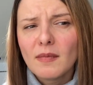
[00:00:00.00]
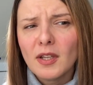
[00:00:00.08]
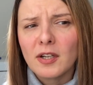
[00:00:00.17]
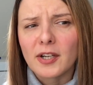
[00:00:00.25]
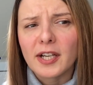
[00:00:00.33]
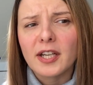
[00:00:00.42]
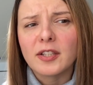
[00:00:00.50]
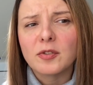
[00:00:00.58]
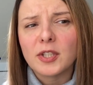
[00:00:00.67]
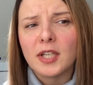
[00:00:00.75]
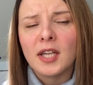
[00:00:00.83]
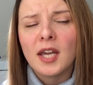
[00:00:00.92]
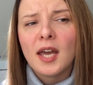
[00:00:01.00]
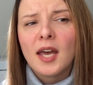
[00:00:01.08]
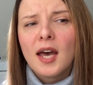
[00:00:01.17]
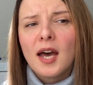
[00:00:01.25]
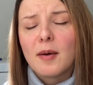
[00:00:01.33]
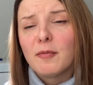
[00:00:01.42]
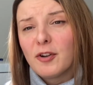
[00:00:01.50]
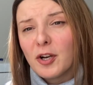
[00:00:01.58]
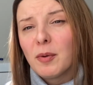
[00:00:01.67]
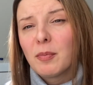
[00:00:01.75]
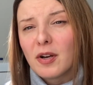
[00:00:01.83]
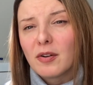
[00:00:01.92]
her country. I'm
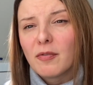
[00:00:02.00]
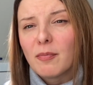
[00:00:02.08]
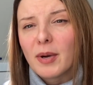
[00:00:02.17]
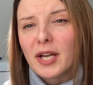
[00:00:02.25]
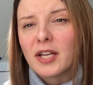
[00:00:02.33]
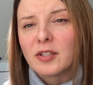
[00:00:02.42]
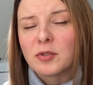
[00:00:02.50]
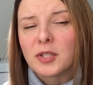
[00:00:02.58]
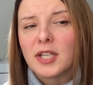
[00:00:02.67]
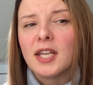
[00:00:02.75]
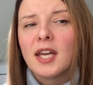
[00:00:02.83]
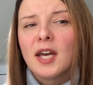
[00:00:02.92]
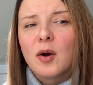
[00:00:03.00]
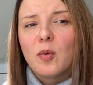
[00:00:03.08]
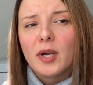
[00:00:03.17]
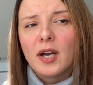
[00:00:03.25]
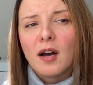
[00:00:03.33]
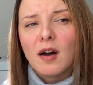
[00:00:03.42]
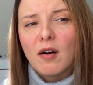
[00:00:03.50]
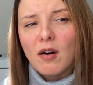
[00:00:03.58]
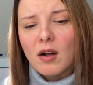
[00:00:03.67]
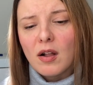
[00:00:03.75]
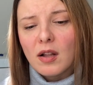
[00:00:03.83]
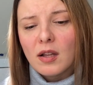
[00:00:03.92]
very proud of my country. We are
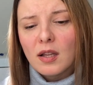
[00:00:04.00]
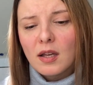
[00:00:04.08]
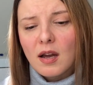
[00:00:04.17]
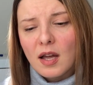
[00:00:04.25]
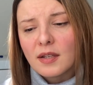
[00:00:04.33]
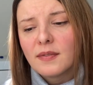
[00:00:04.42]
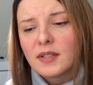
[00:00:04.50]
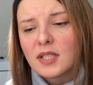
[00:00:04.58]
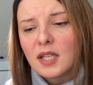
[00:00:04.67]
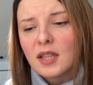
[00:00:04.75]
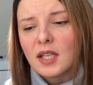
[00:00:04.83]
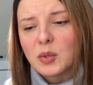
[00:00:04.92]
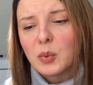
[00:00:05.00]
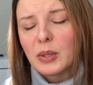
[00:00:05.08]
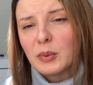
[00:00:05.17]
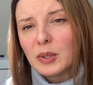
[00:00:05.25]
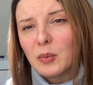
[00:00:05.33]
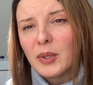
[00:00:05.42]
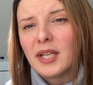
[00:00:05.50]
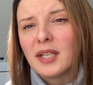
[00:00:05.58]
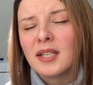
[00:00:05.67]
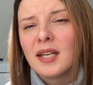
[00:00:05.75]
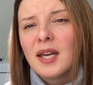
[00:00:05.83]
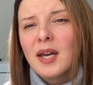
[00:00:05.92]
all confident that we will
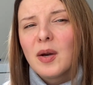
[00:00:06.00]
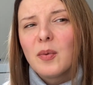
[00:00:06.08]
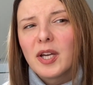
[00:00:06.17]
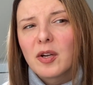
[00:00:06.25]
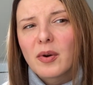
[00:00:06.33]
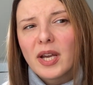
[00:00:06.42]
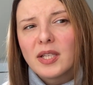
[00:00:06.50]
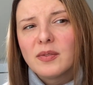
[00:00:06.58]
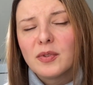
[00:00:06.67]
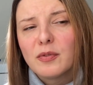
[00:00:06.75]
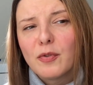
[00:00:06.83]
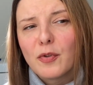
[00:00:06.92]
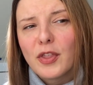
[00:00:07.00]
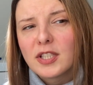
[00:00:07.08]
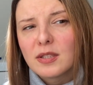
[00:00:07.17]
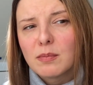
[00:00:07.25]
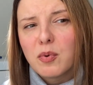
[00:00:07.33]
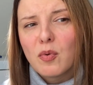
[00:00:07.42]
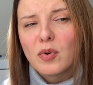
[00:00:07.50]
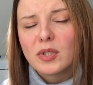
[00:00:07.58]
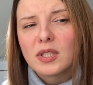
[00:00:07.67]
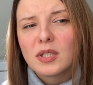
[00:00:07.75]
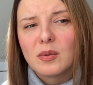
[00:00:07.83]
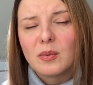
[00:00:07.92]
win. We are grateful for the
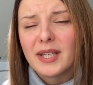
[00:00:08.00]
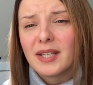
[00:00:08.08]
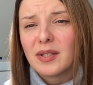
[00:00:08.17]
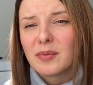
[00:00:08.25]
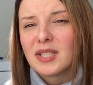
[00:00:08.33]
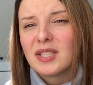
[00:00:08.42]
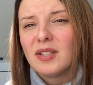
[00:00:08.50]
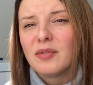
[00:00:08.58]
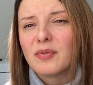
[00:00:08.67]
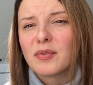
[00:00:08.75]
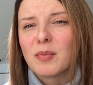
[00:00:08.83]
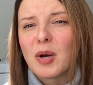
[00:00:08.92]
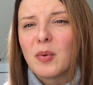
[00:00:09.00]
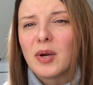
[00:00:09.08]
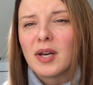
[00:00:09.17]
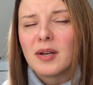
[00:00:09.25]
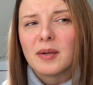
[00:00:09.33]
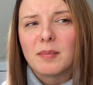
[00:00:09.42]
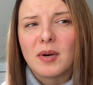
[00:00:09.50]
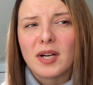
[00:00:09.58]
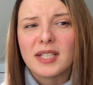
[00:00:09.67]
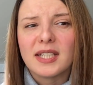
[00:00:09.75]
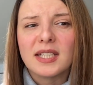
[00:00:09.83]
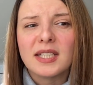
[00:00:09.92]
support we receive from our
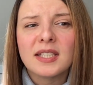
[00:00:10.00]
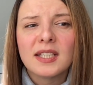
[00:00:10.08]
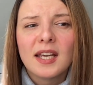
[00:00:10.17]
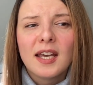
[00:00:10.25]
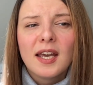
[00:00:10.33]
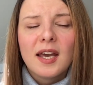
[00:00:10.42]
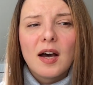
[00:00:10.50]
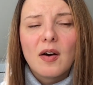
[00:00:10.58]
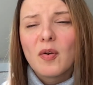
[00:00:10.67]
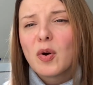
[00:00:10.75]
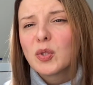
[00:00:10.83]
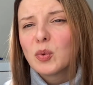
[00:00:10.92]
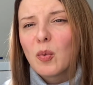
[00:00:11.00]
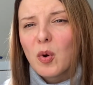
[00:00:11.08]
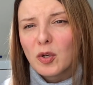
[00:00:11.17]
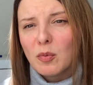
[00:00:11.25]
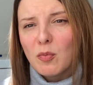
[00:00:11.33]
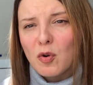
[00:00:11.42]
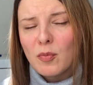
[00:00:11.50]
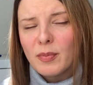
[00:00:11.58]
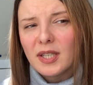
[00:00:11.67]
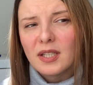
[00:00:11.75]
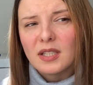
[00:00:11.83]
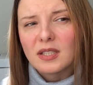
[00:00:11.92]
partners. Of course, we want more
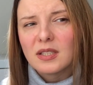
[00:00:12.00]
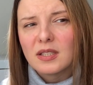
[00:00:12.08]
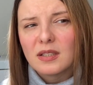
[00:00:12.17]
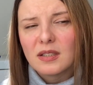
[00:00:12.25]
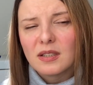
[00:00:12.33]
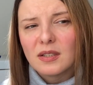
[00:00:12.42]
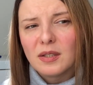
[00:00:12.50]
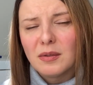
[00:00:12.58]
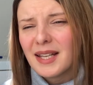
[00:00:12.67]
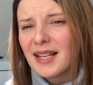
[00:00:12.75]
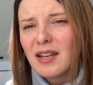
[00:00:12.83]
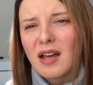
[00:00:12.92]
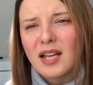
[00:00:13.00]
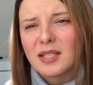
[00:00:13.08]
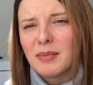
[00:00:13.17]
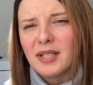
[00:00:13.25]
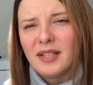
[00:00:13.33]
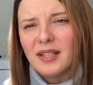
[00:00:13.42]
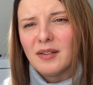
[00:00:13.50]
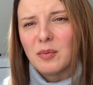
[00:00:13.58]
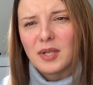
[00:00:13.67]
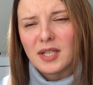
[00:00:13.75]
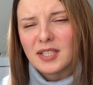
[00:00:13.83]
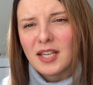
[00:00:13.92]
because you cannot believe
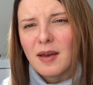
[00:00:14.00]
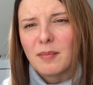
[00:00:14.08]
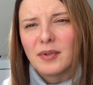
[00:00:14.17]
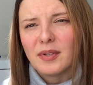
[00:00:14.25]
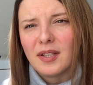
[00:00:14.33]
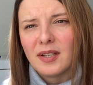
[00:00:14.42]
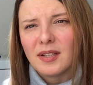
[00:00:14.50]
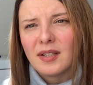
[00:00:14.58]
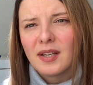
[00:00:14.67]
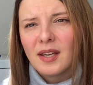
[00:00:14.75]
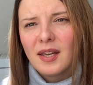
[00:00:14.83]
what is happening